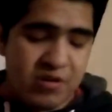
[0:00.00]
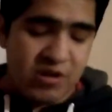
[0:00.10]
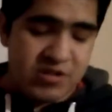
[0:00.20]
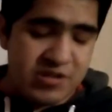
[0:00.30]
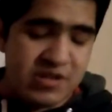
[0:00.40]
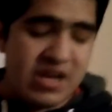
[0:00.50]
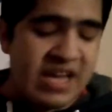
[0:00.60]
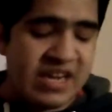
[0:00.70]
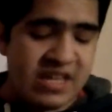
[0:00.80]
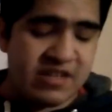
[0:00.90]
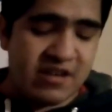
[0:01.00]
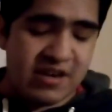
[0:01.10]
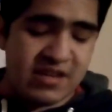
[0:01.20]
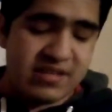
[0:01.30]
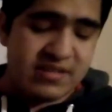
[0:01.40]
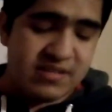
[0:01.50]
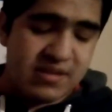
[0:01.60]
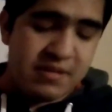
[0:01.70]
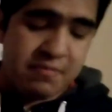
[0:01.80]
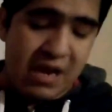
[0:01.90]
Also, I had carries
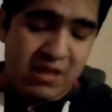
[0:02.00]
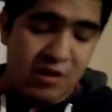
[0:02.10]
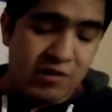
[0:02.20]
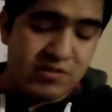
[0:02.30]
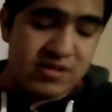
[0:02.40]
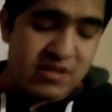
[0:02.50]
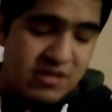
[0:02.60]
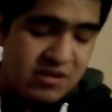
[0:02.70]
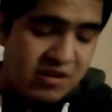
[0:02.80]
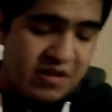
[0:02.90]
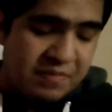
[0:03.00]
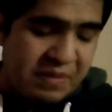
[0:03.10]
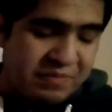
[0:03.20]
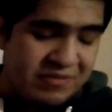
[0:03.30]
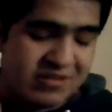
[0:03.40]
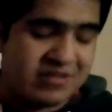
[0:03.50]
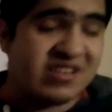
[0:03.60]
my nose the other people.